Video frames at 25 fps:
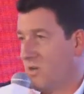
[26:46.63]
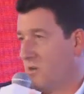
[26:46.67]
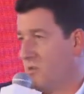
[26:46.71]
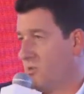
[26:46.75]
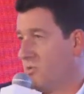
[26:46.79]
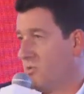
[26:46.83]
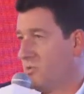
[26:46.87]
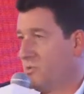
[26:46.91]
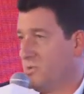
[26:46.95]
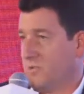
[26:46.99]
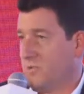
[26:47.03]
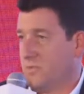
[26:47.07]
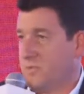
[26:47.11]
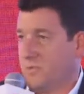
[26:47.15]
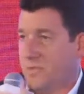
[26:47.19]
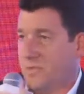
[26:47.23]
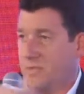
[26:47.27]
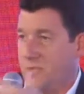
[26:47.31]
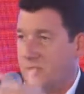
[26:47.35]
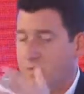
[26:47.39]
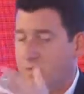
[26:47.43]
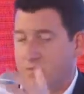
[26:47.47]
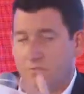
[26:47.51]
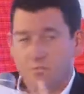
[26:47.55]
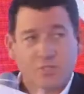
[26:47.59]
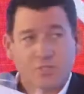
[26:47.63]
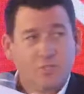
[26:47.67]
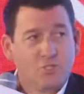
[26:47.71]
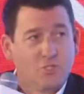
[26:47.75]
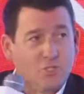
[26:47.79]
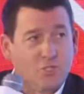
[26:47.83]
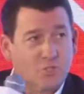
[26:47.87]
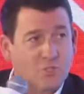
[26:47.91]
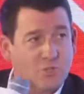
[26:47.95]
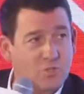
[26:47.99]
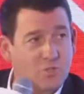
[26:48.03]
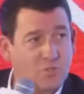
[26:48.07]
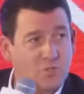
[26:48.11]
cars and
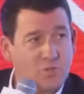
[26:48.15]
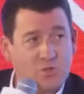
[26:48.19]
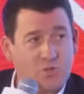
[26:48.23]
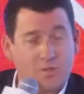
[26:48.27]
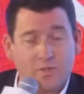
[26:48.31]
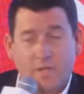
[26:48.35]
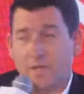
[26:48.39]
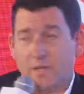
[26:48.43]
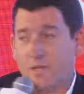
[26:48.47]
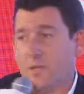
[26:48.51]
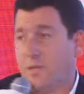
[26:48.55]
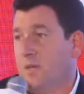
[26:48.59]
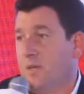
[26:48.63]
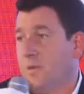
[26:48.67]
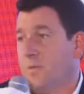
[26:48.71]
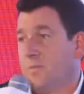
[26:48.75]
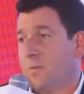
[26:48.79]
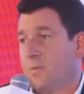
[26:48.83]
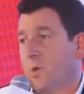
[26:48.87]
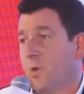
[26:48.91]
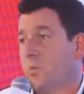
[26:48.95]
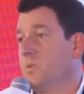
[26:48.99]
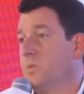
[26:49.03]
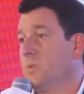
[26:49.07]
fridges and all that,